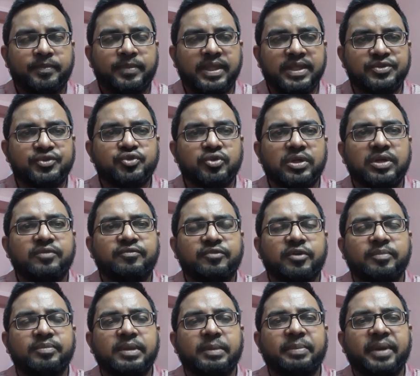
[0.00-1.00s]
insulin
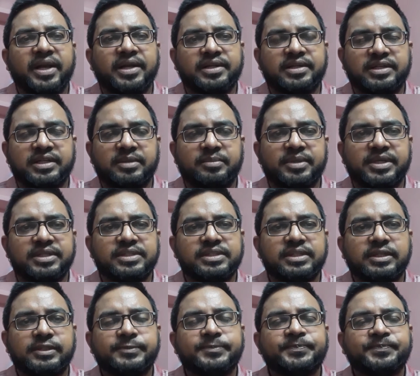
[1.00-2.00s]
from the pancreatic beta cell.